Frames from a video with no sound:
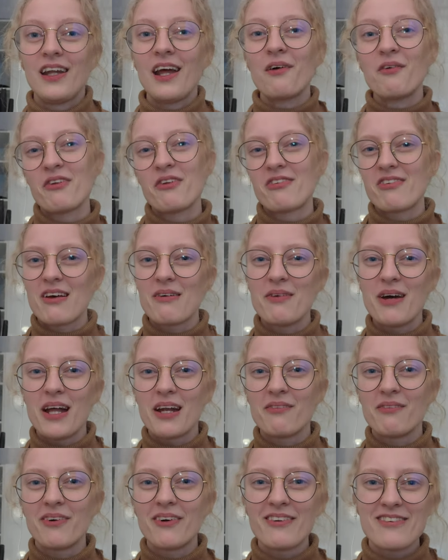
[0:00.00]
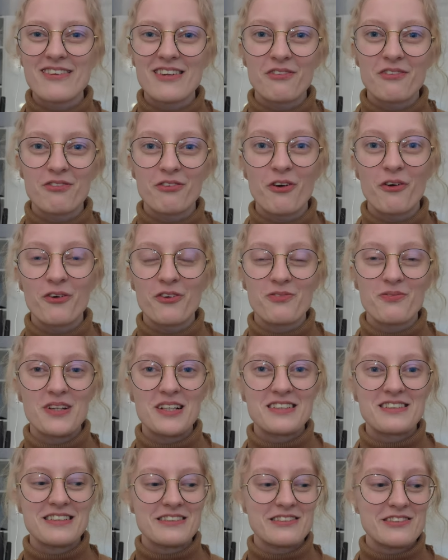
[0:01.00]
now with some animals, it of course
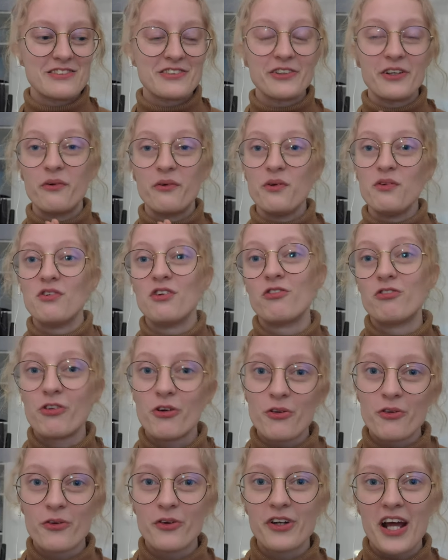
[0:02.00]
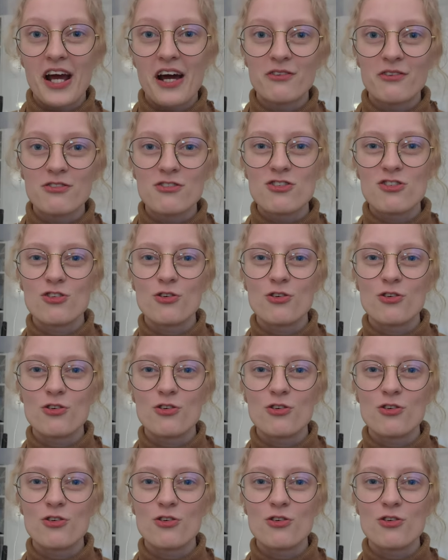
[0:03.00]
makes sense to go even further down.